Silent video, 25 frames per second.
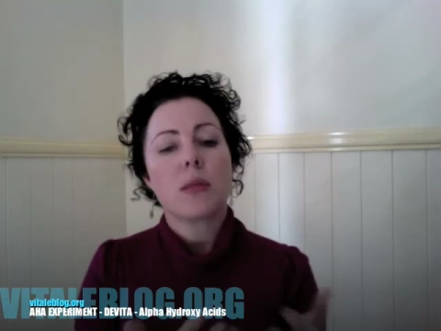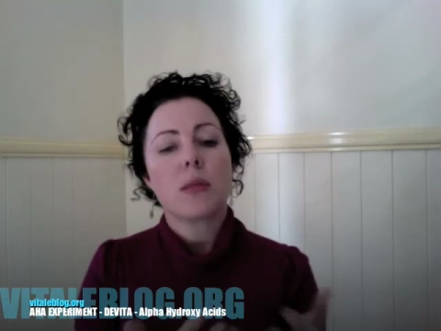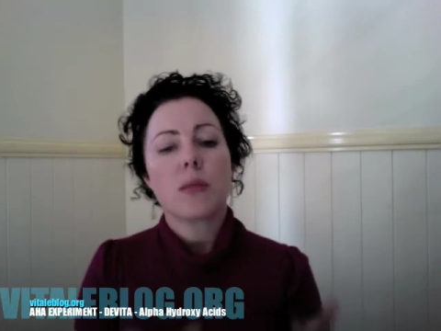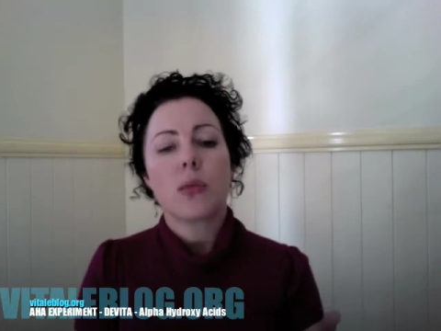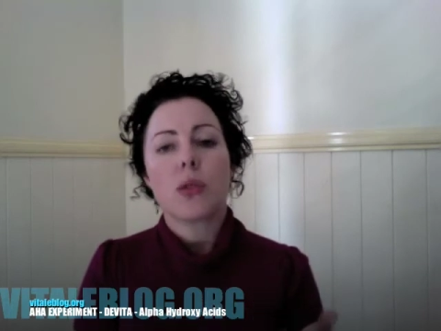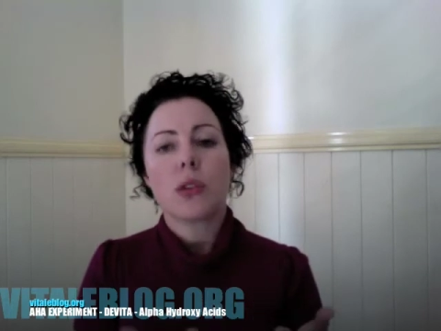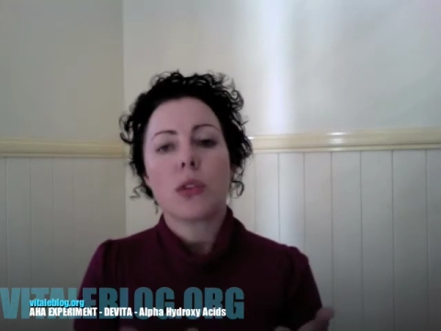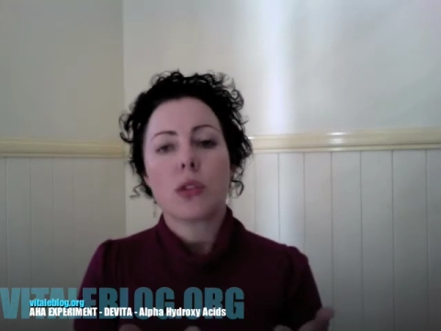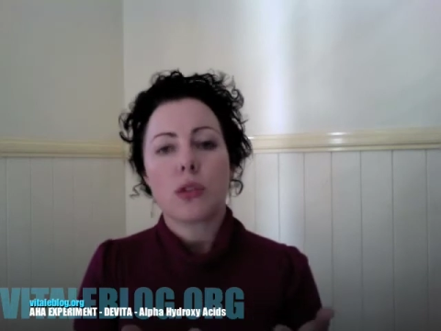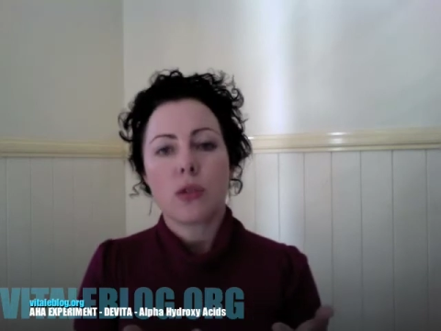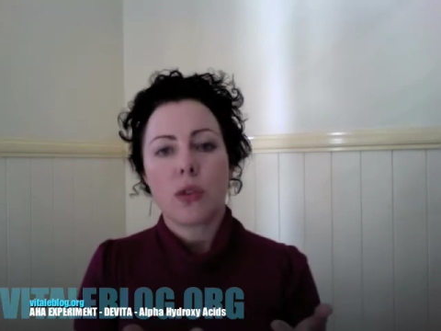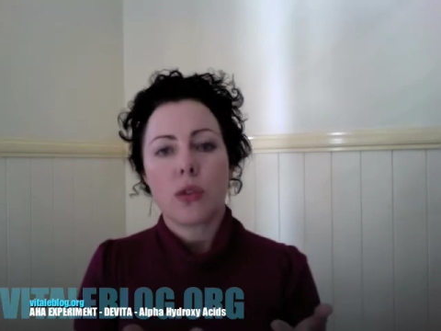
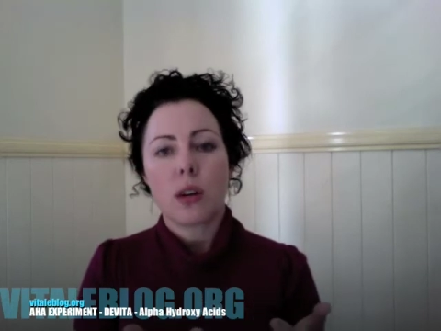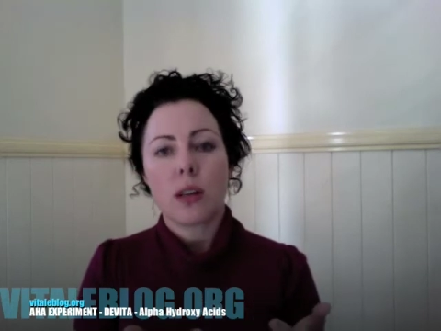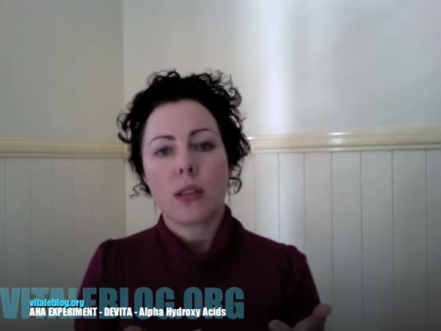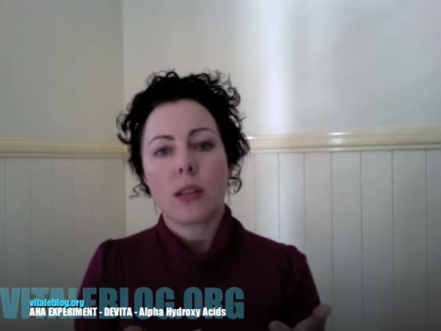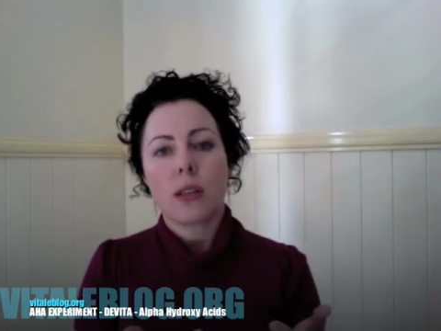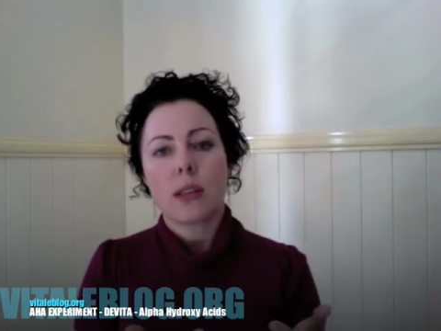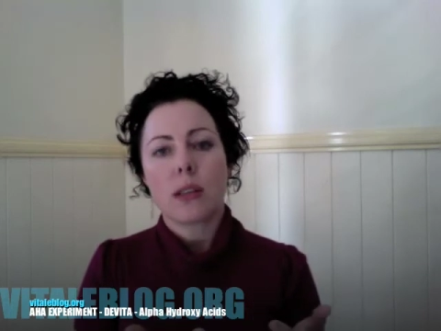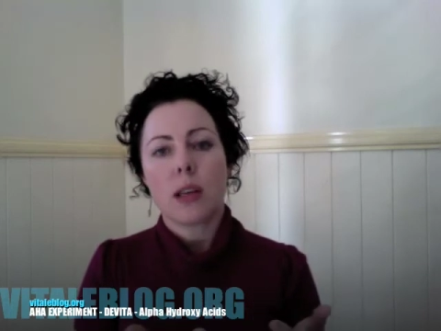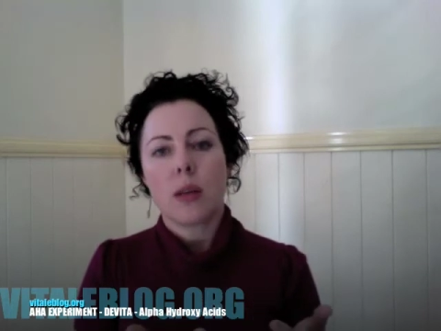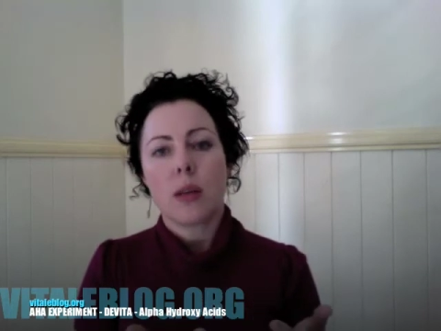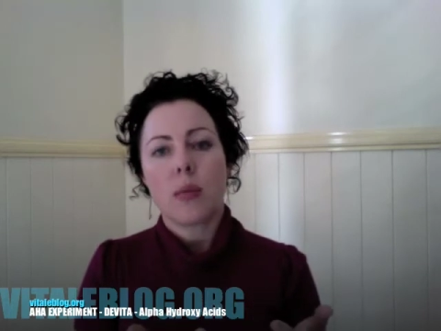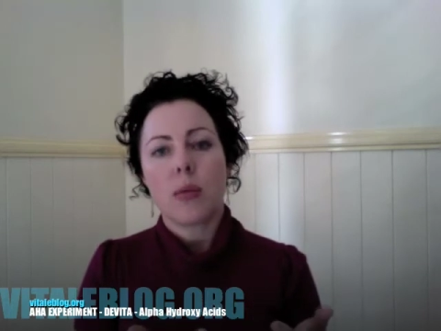moisturisers
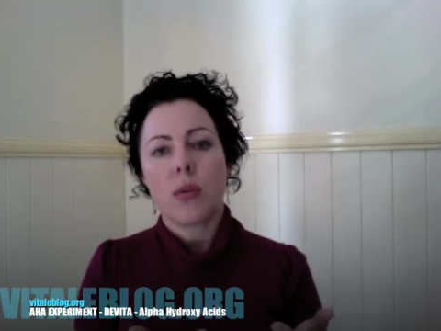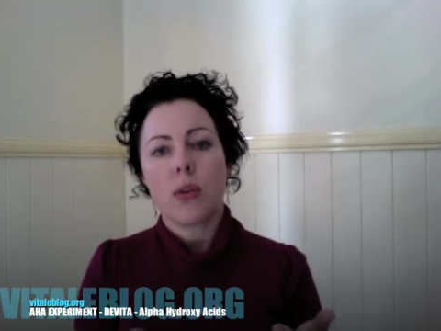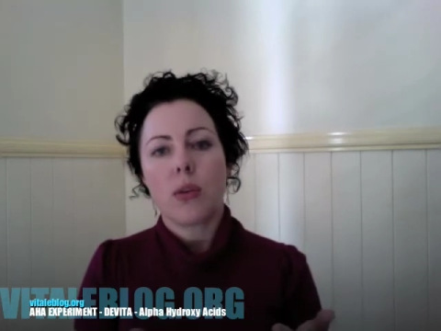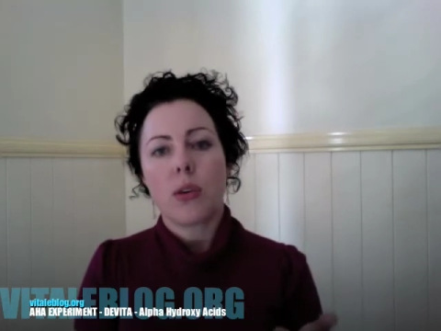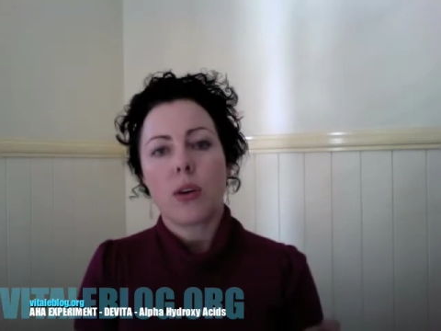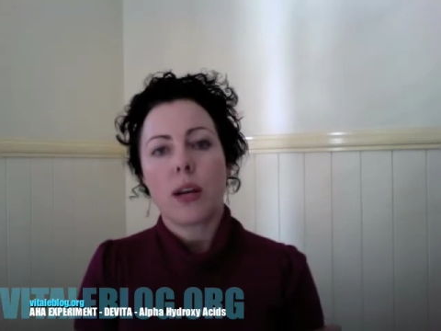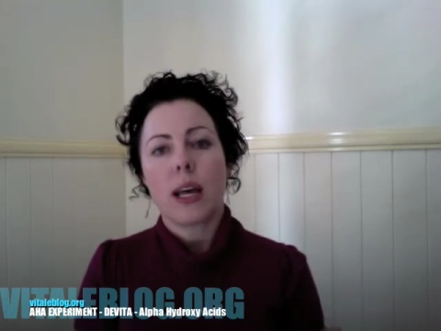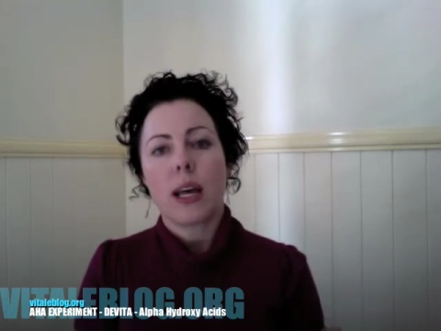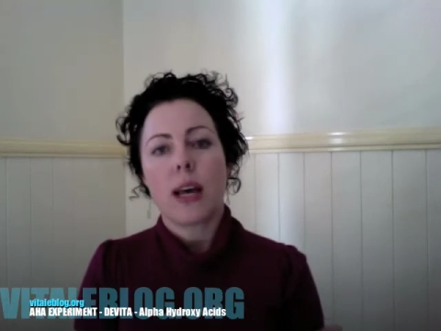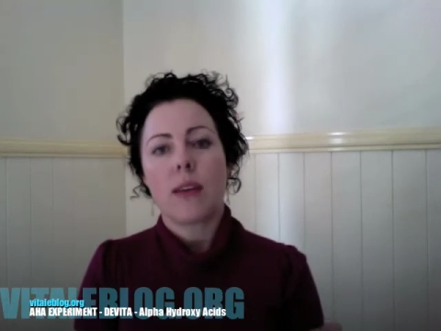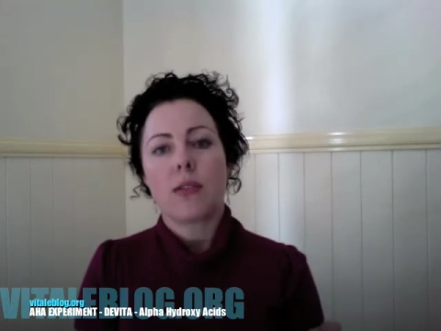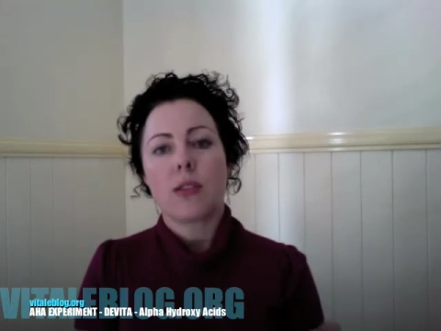they put on
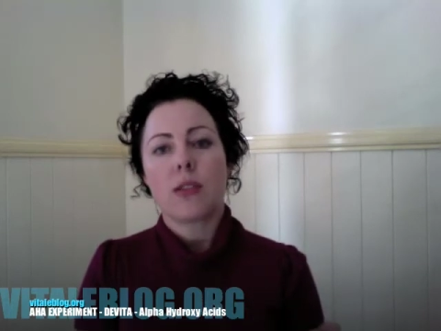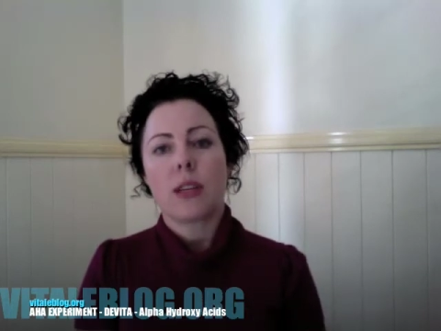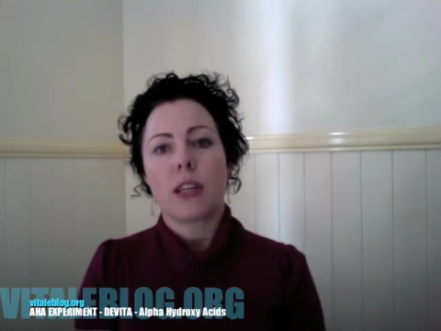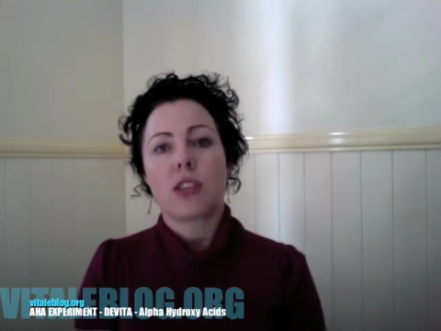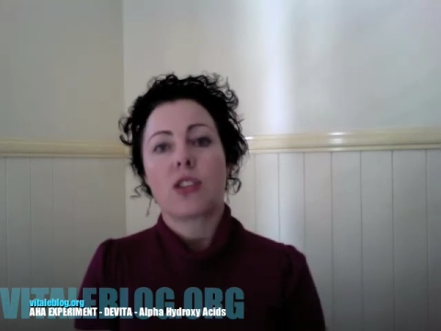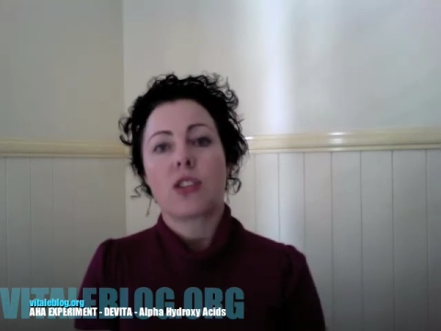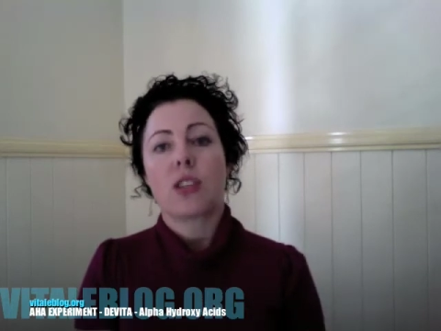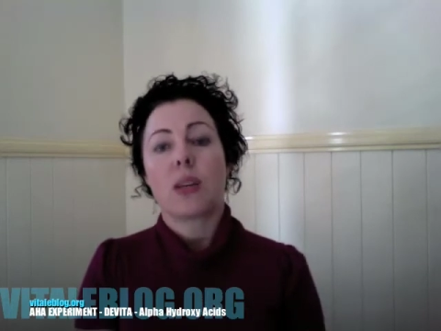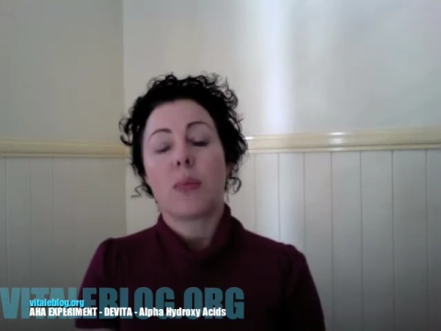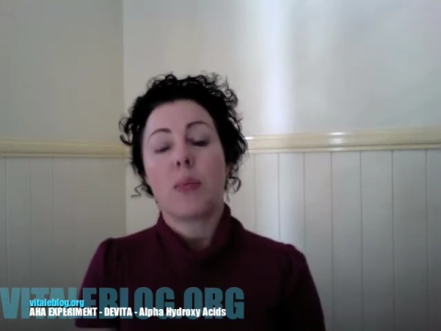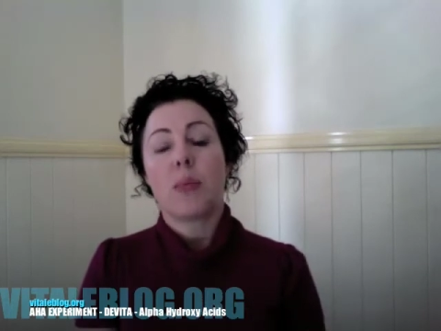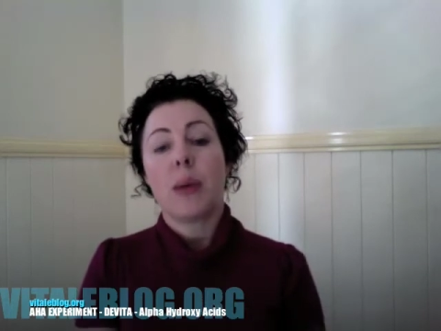have to actually